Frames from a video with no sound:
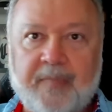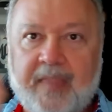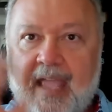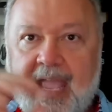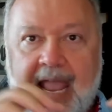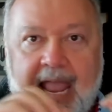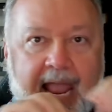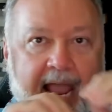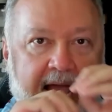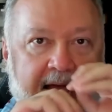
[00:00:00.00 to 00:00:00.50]

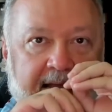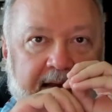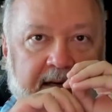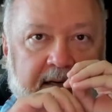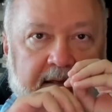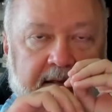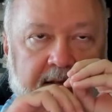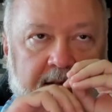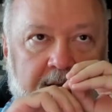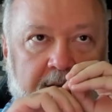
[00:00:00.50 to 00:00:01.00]

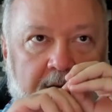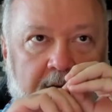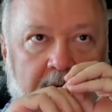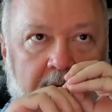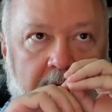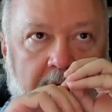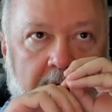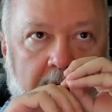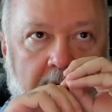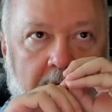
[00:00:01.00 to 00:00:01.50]
and
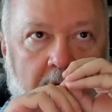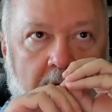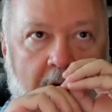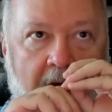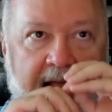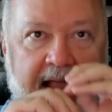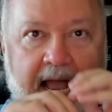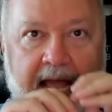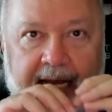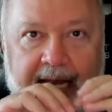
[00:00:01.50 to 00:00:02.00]

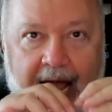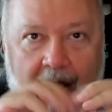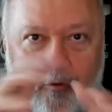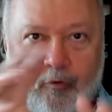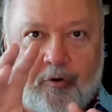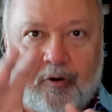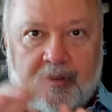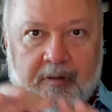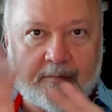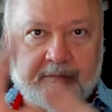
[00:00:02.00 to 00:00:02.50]
I had
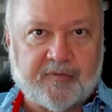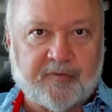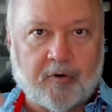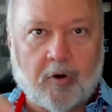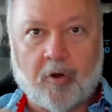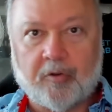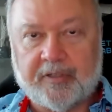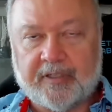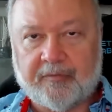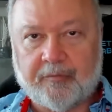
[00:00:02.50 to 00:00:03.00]
algorithms for
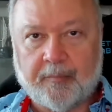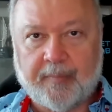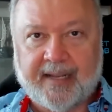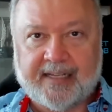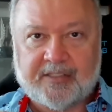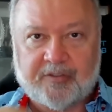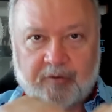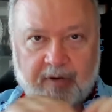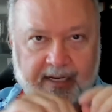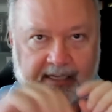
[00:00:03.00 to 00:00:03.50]
all the different
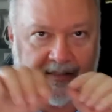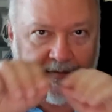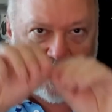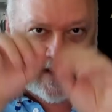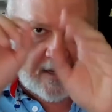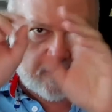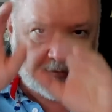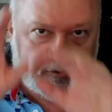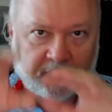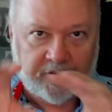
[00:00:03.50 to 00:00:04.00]
base terrains of
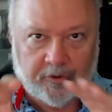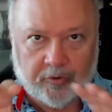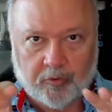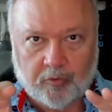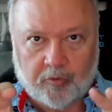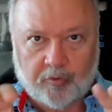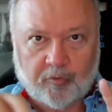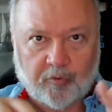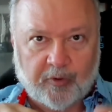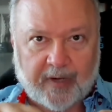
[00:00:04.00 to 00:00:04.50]
how to
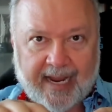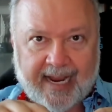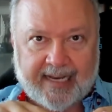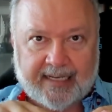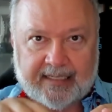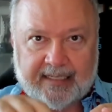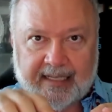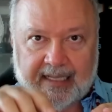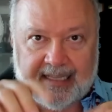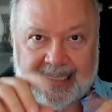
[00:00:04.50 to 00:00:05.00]

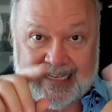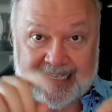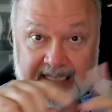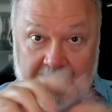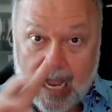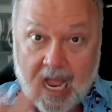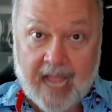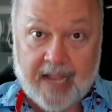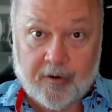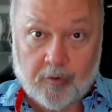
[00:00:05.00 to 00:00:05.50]
create the
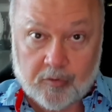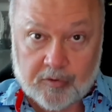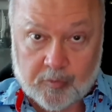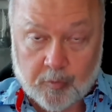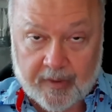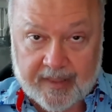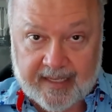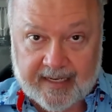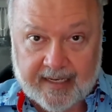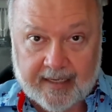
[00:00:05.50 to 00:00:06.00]
tiles
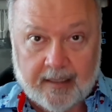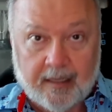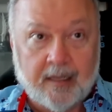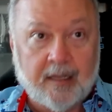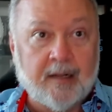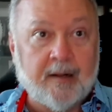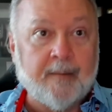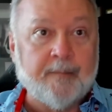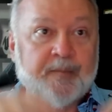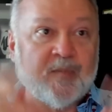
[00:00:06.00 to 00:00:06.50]
within it.
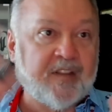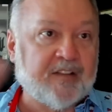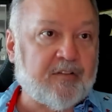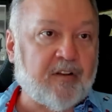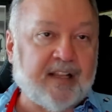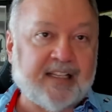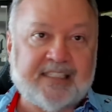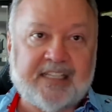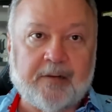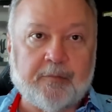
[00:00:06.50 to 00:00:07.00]
So
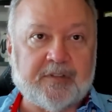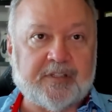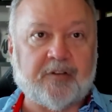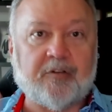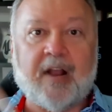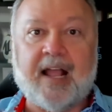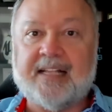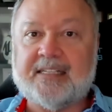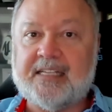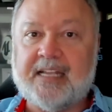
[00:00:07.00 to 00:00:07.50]
let's say it was a
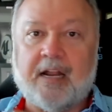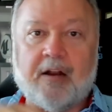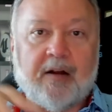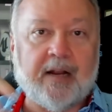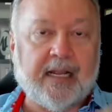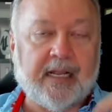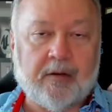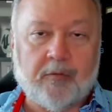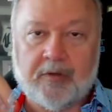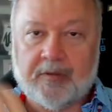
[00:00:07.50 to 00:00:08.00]
grassy
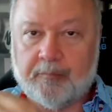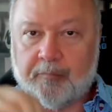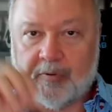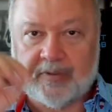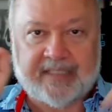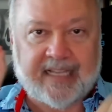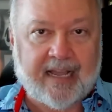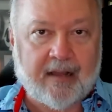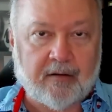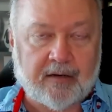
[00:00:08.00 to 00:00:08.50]
area, I would put
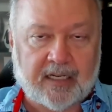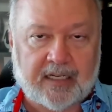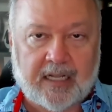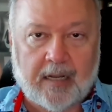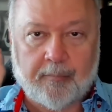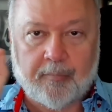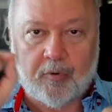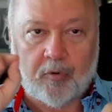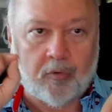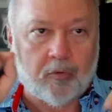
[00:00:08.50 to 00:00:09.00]
down a
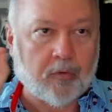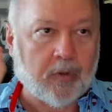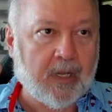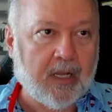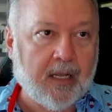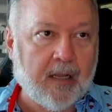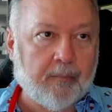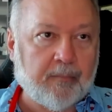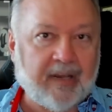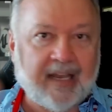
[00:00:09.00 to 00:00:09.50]
couple
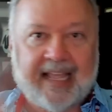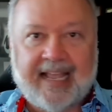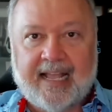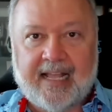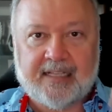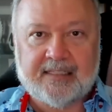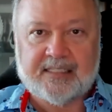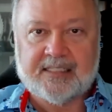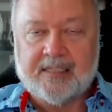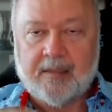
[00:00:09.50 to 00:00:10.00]

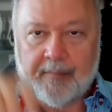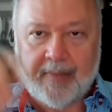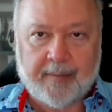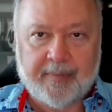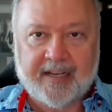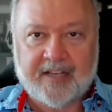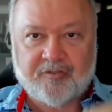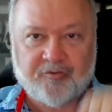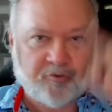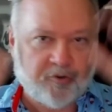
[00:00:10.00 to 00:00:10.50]
plants,
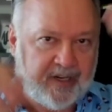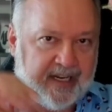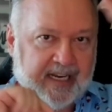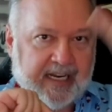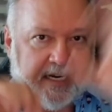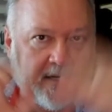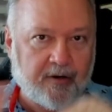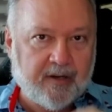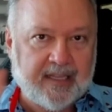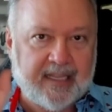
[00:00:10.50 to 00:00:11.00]
maybe a tree
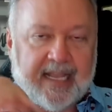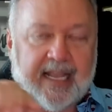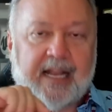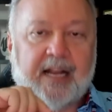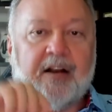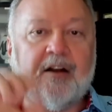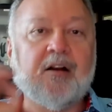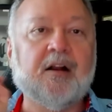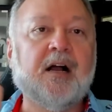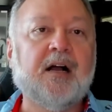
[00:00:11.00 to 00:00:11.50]
here and
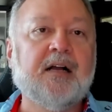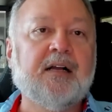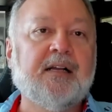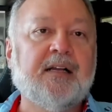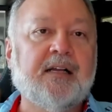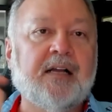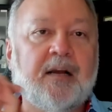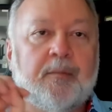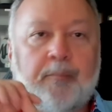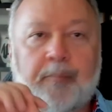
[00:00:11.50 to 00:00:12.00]
there,
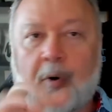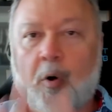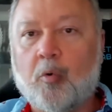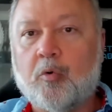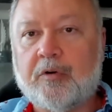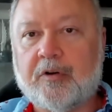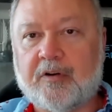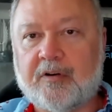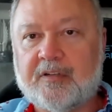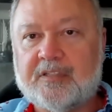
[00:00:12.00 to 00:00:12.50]

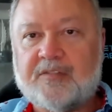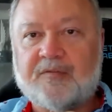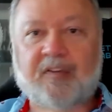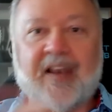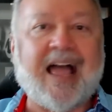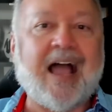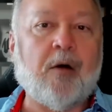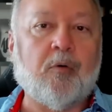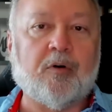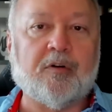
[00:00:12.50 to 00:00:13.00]
boulders,
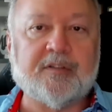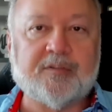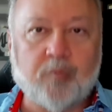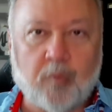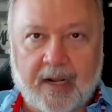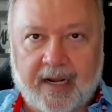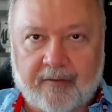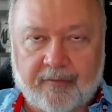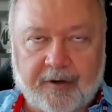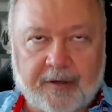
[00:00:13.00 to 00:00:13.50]
flowers,
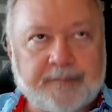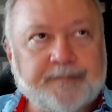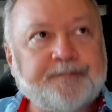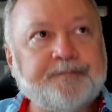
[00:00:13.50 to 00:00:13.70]
whatever.